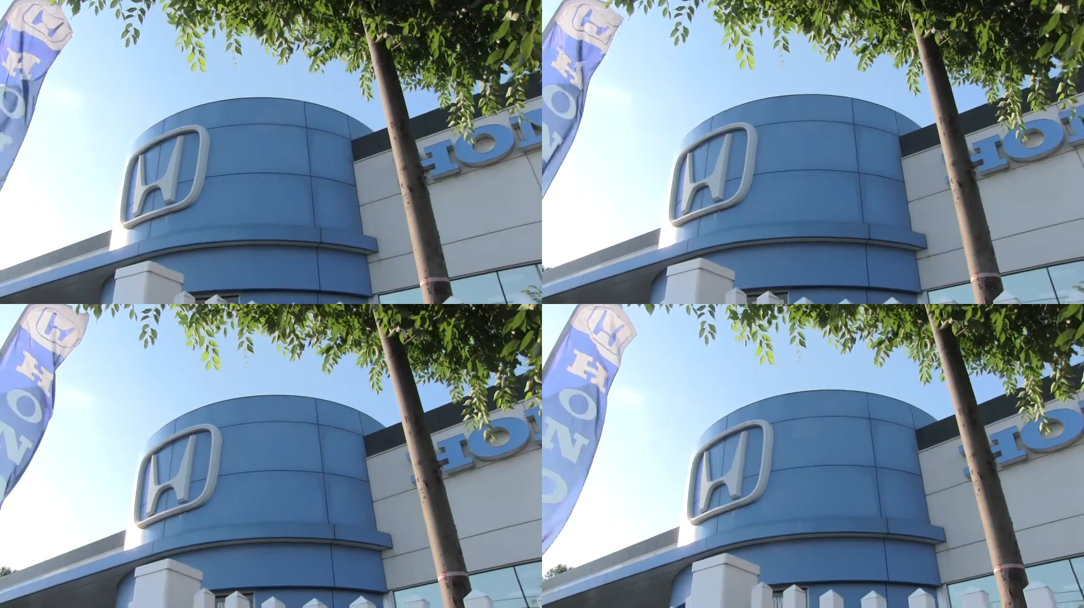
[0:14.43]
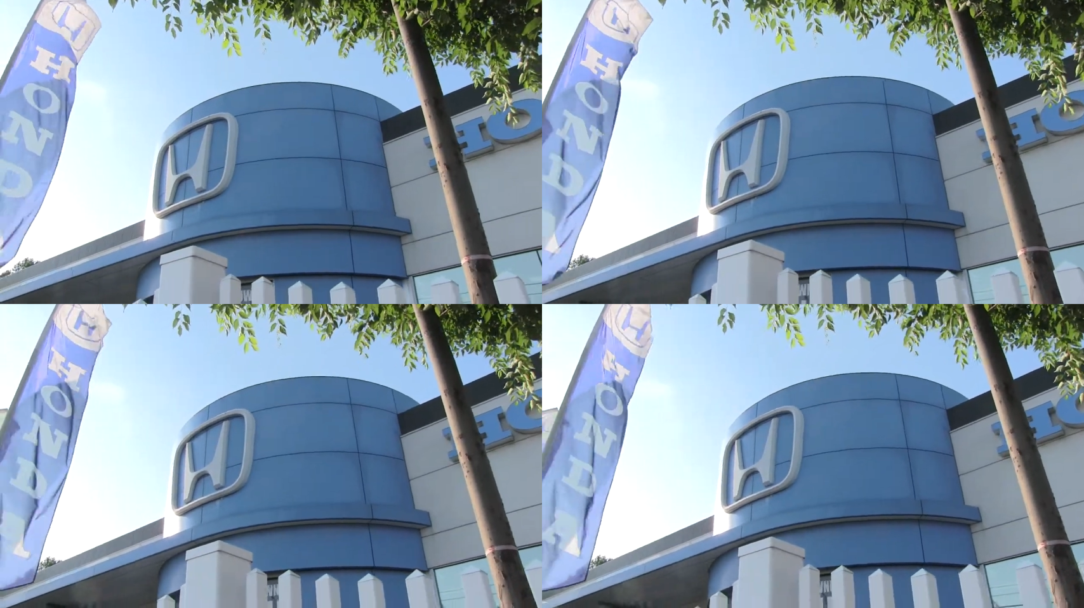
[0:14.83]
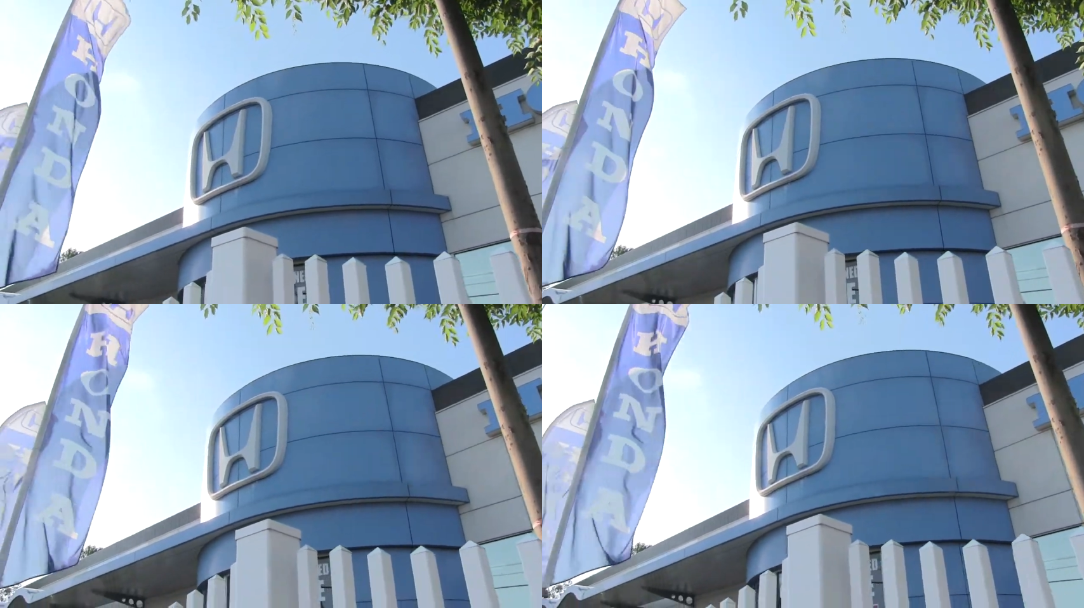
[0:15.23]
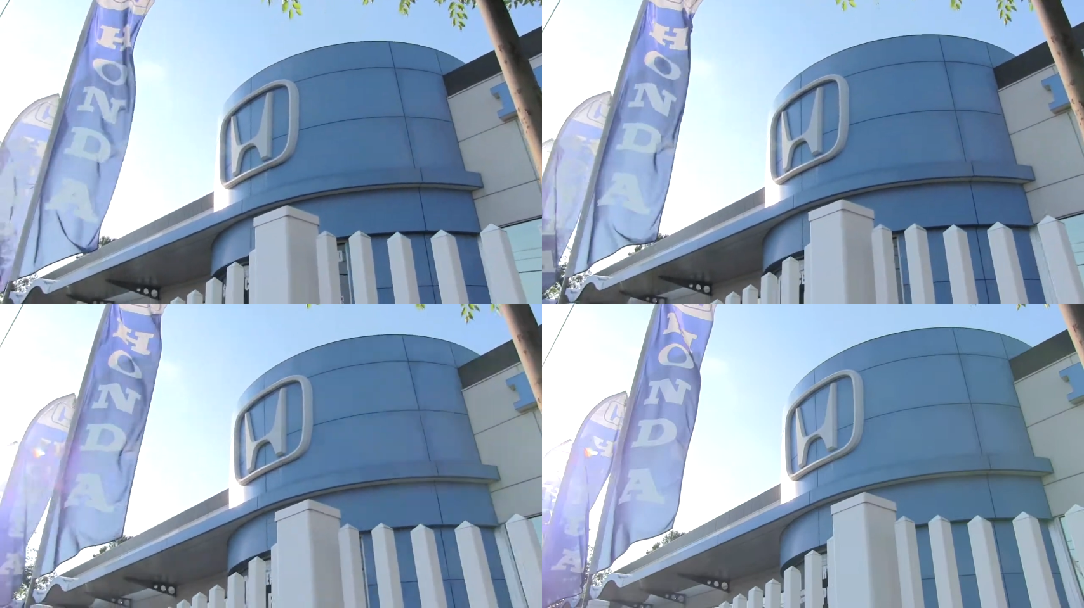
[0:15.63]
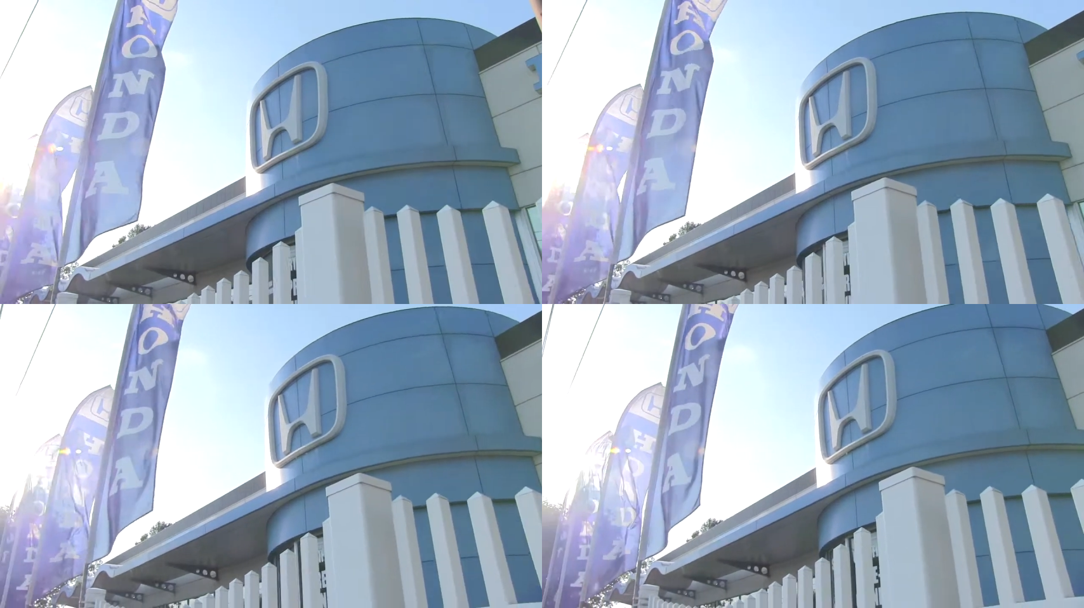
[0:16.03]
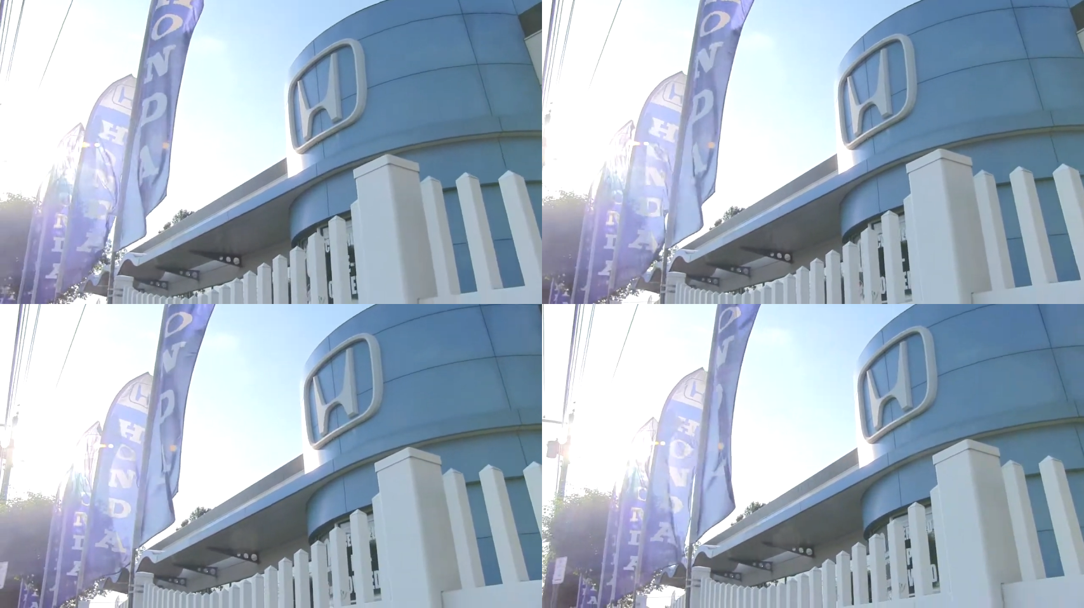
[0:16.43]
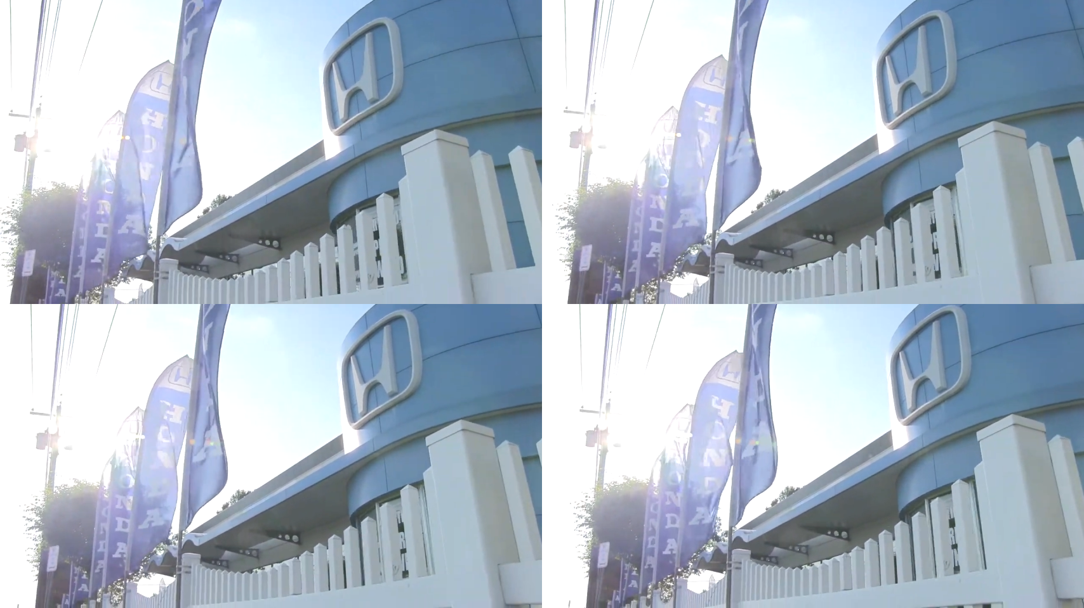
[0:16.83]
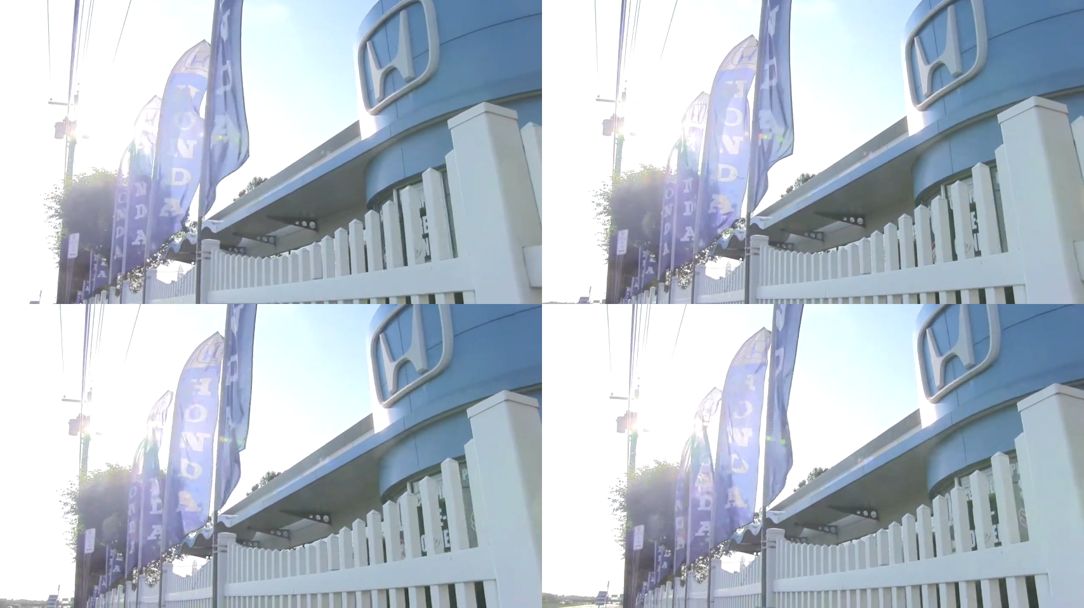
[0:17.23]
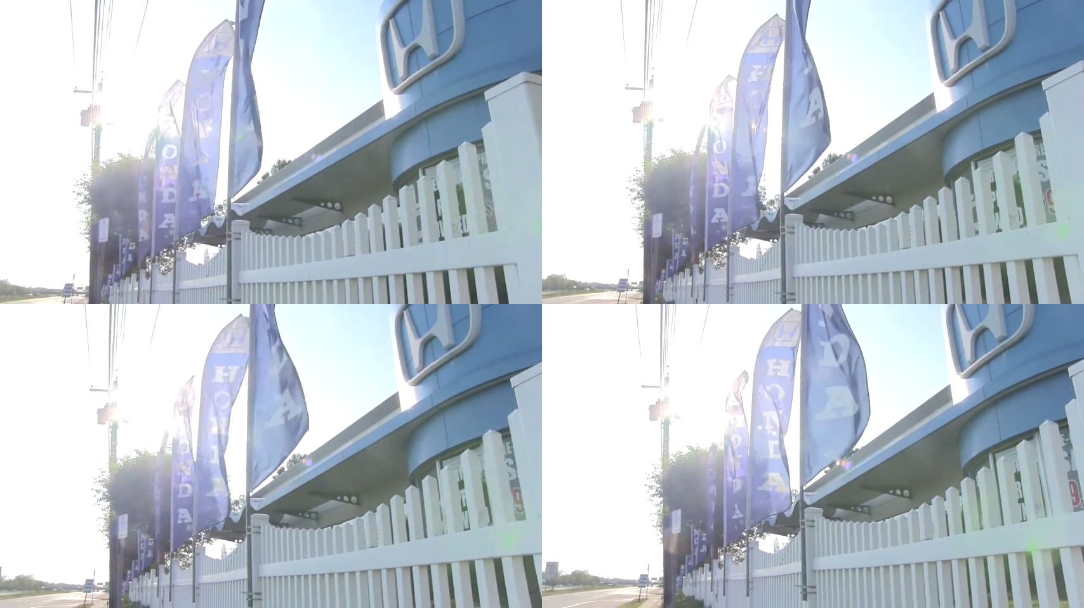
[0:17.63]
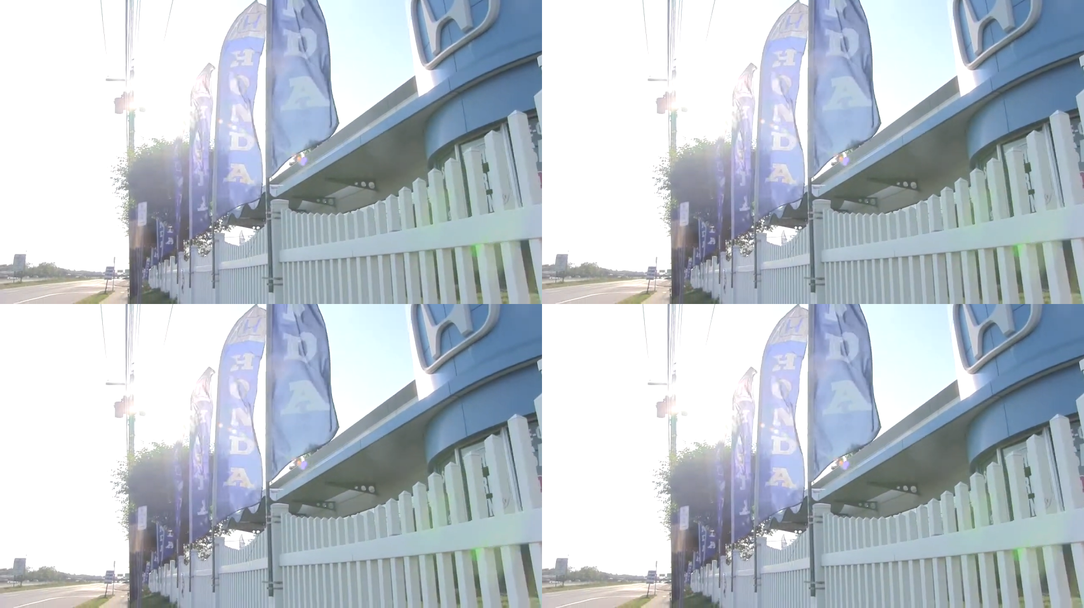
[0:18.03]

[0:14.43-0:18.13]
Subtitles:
Nobody's mouth can be seen.